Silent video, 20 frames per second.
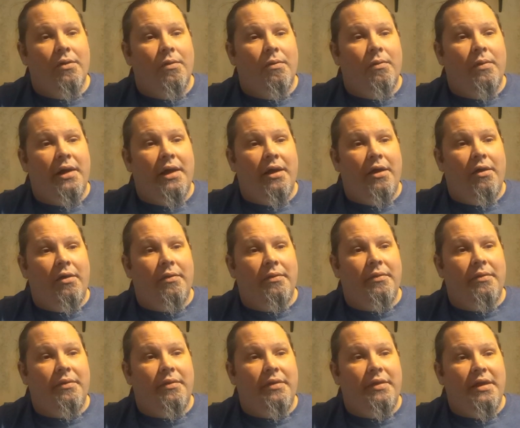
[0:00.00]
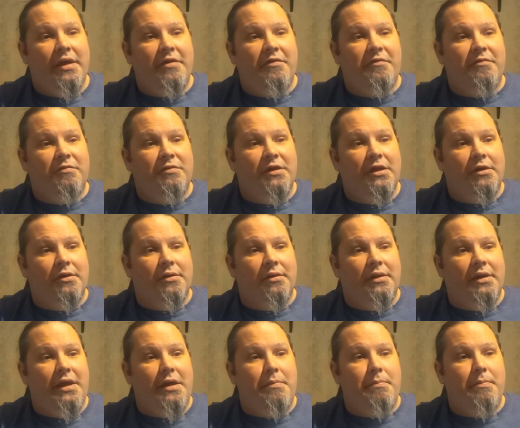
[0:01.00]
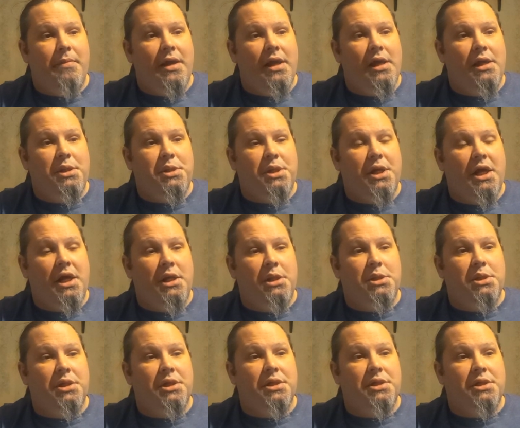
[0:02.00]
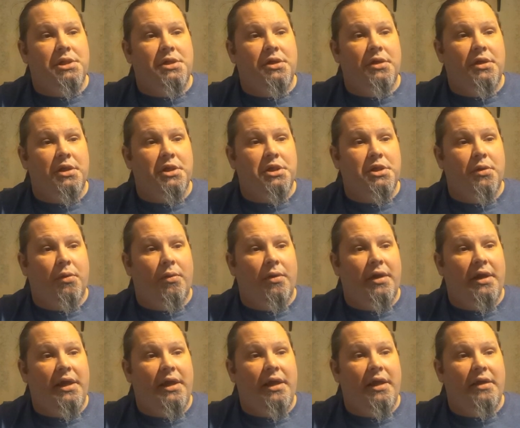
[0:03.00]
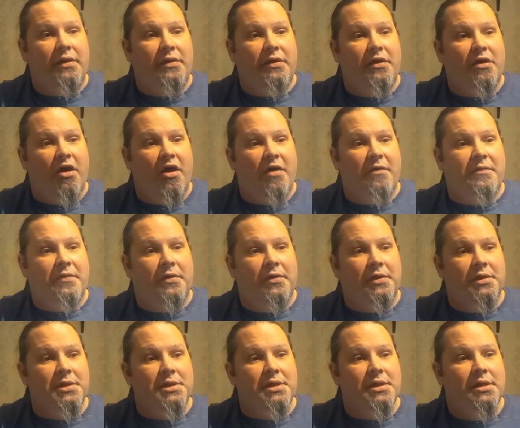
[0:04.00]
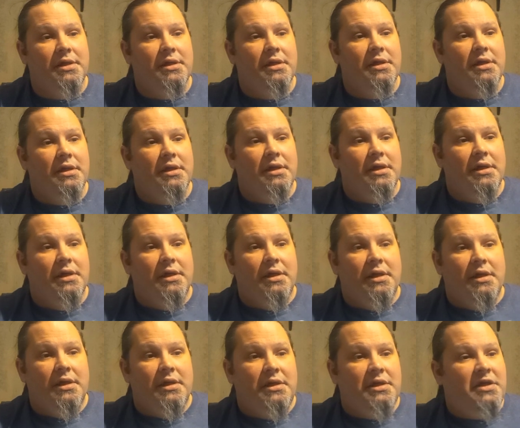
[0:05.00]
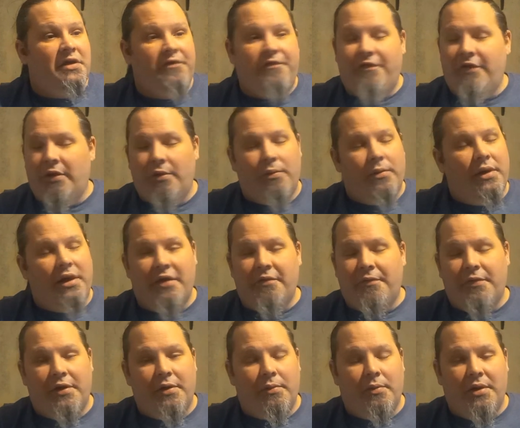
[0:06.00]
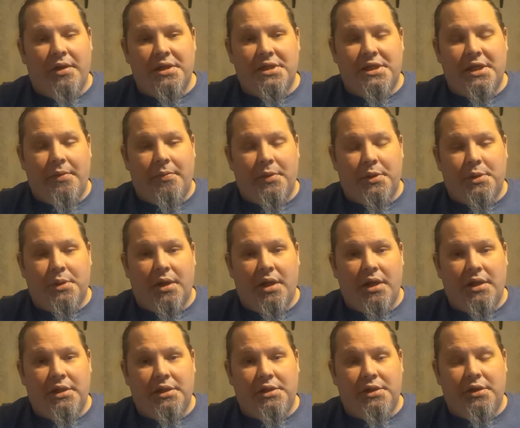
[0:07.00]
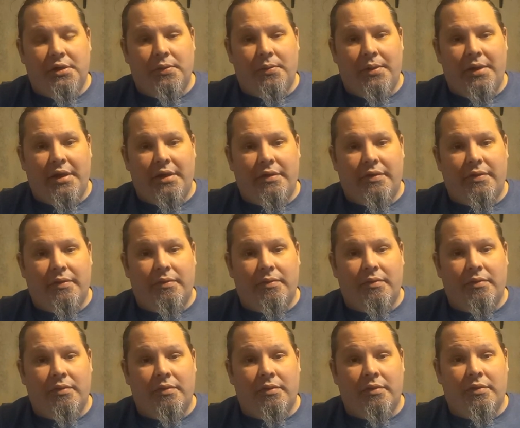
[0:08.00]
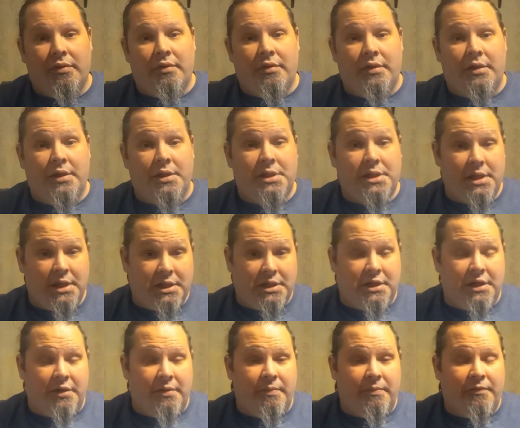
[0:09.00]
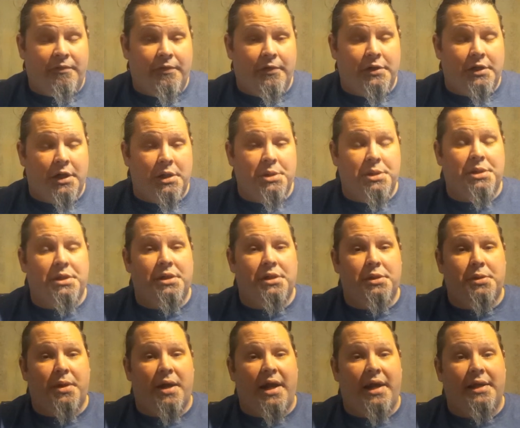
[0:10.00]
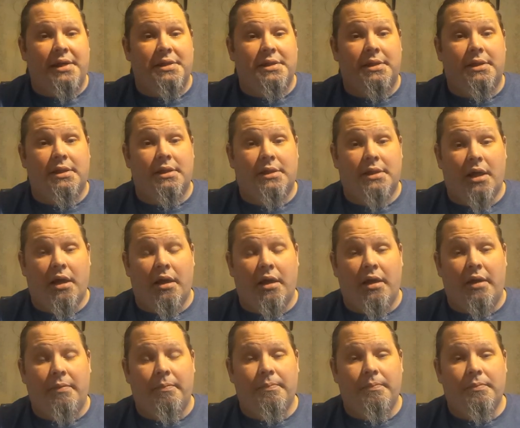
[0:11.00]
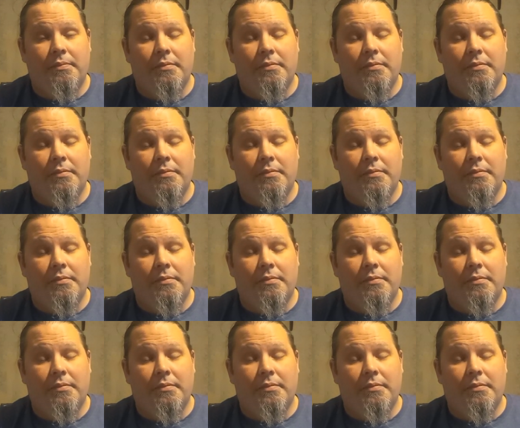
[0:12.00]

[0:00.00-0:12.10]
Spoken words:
Well, they've literally made changes to the story in the novels to fit whatever it was they were trying to do with the system for Dungeons & Dragons at the time.